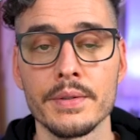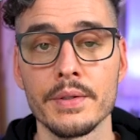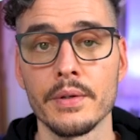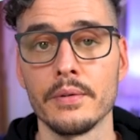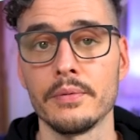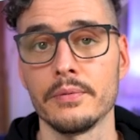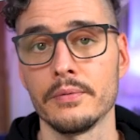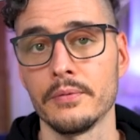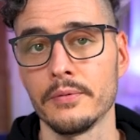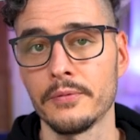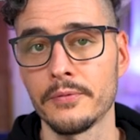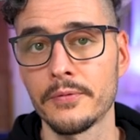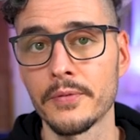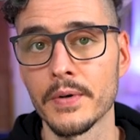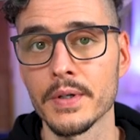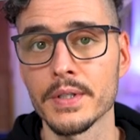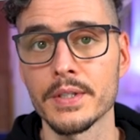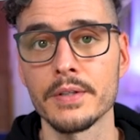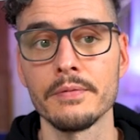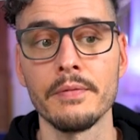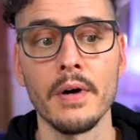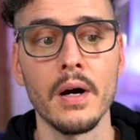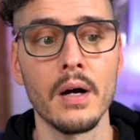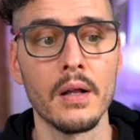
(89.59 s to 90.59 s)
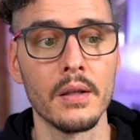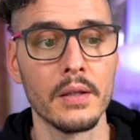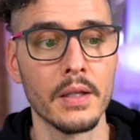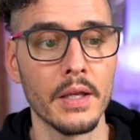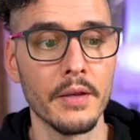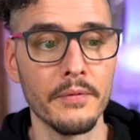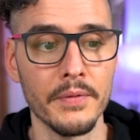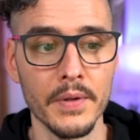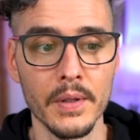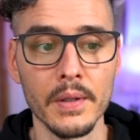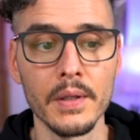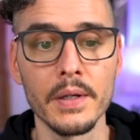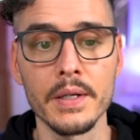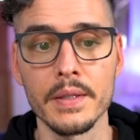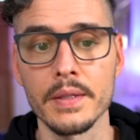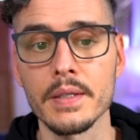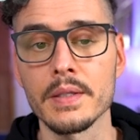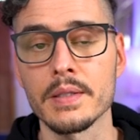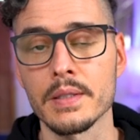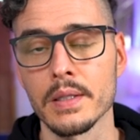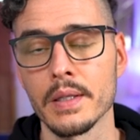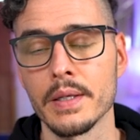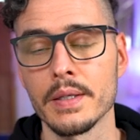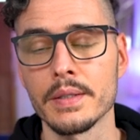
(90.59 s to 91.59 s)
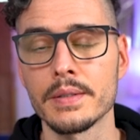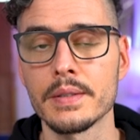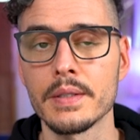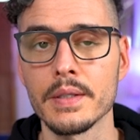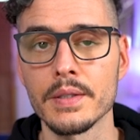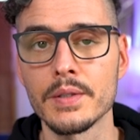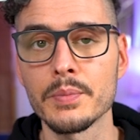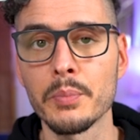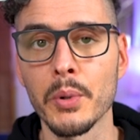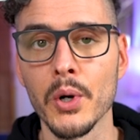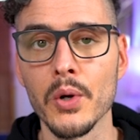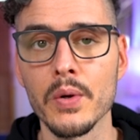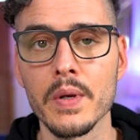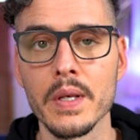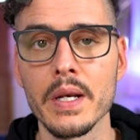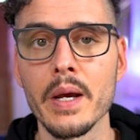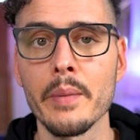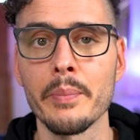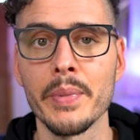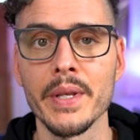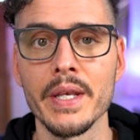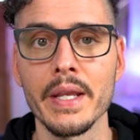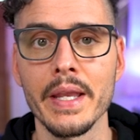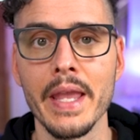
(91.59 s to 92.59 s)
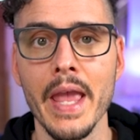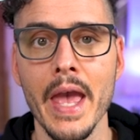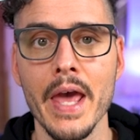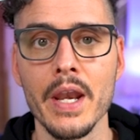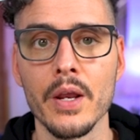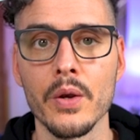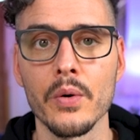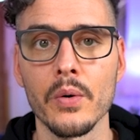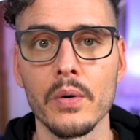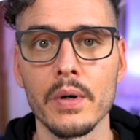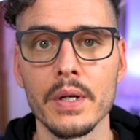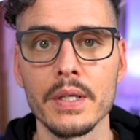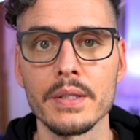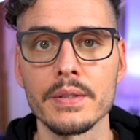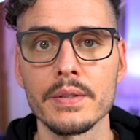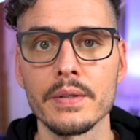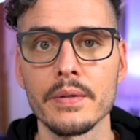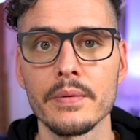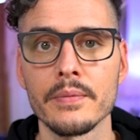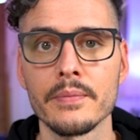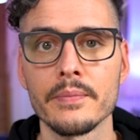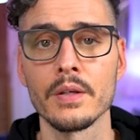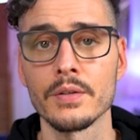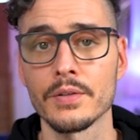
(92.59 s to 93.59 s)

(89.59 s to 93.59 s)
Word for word: So first of all, if you look at this list, it's broken up into categories.